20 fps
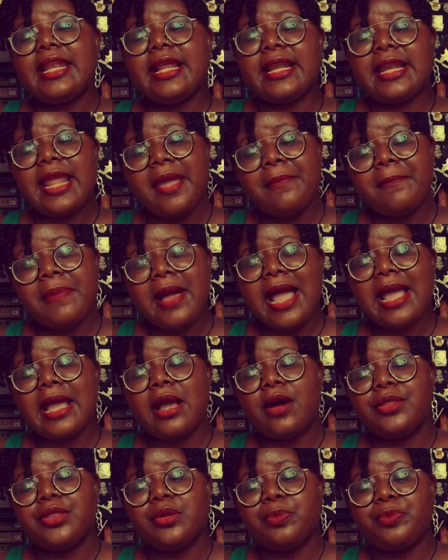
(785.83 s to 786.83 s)
an empire
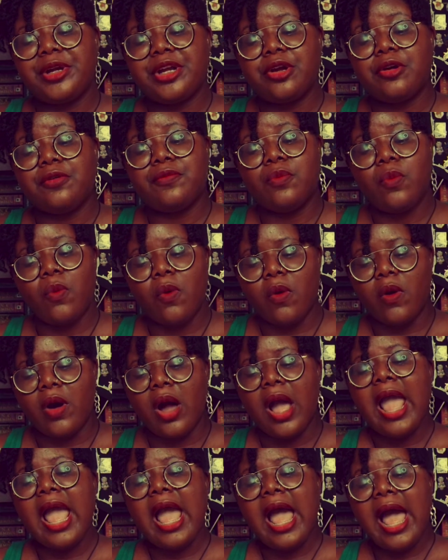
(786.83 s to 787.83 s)
on the brink of
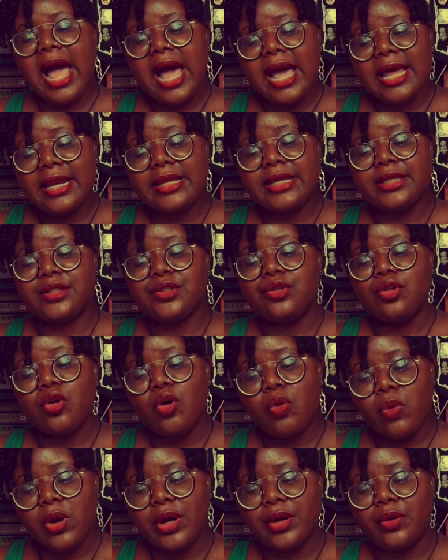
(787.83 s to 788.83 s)
war, Ahn is no
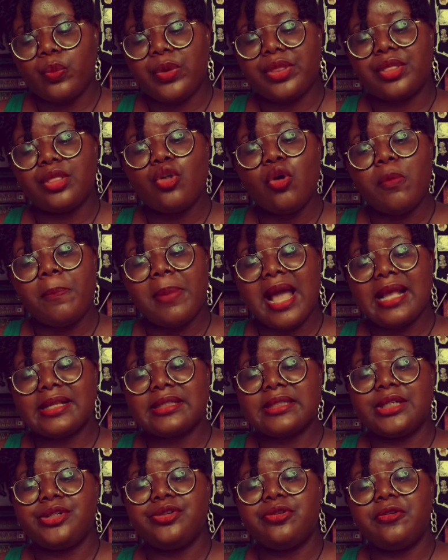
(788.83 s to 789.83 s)
one, with no
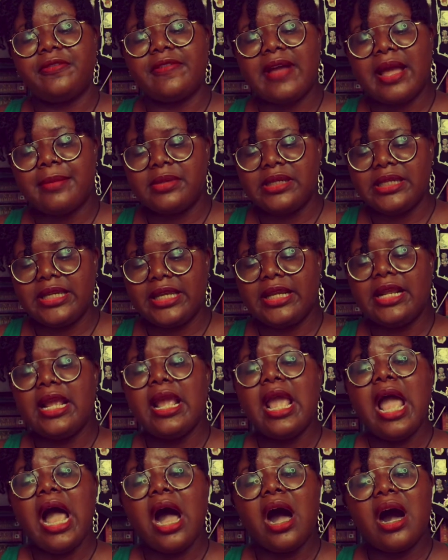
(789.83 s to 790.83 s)
past and no family.
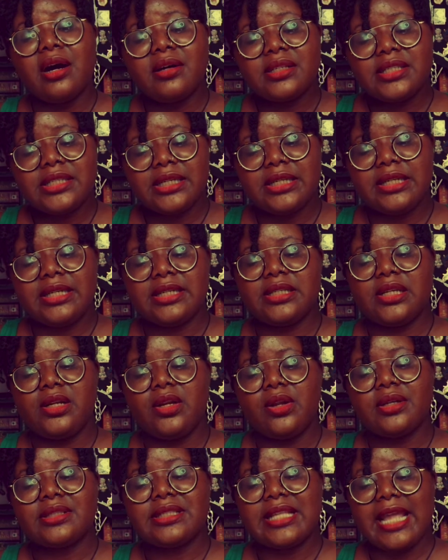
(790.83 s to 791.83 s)
Altan is a
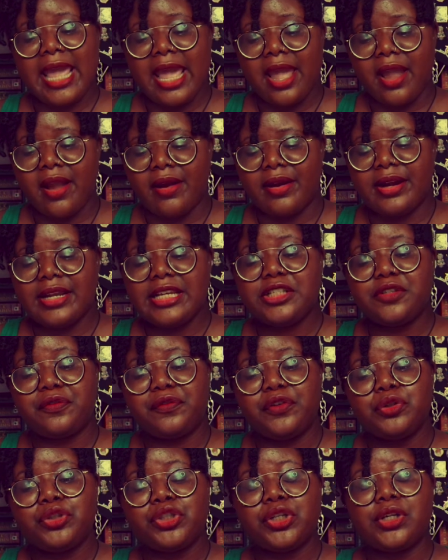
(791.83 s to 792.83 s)
lost heir, his
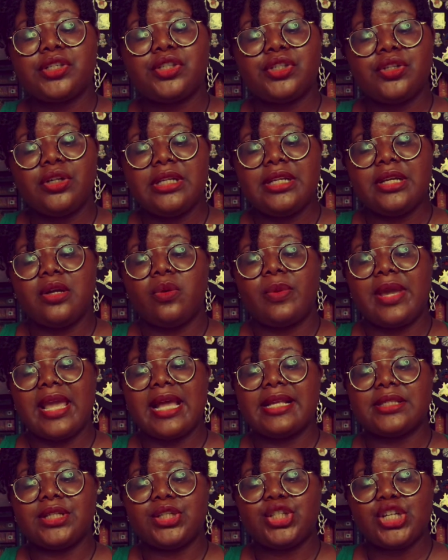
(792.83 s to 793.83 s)
future stolen away
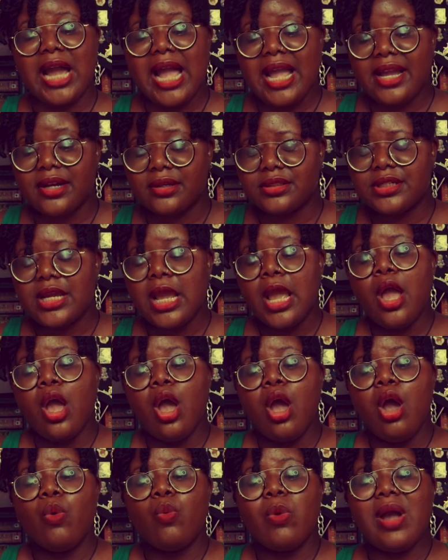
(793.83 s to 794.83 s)
as a child.
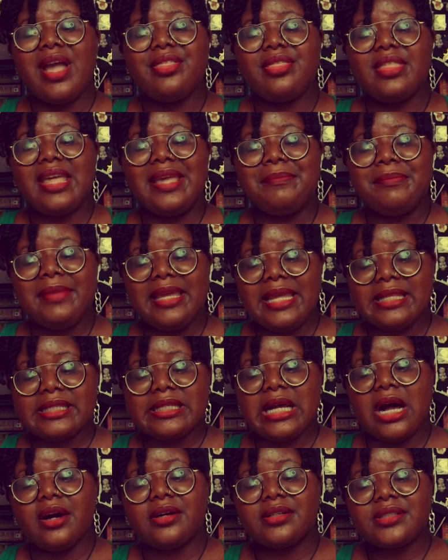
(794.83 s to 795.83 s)
When they meet,
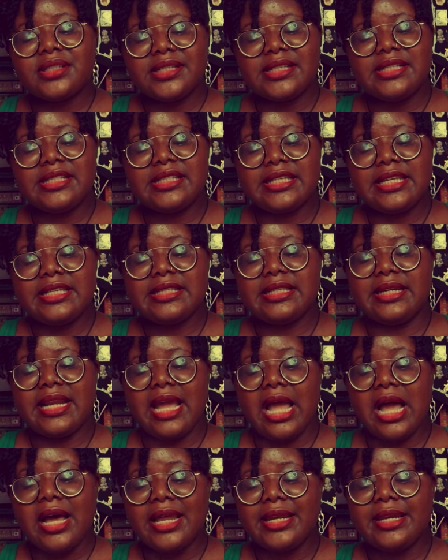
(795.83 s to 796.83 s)
Altan sees in
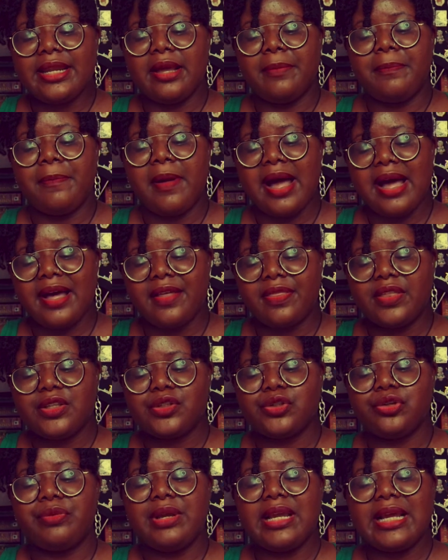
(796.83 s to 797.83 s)
Ahn a path
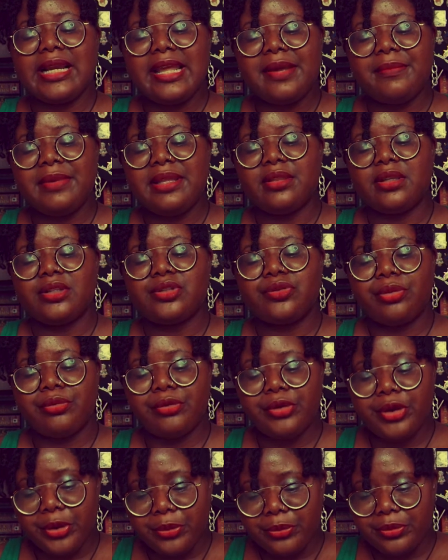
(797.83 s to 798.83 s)
to reclaiming the
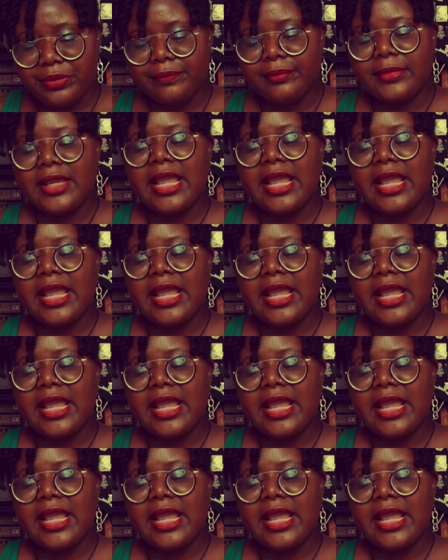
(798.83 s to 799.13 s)
throne.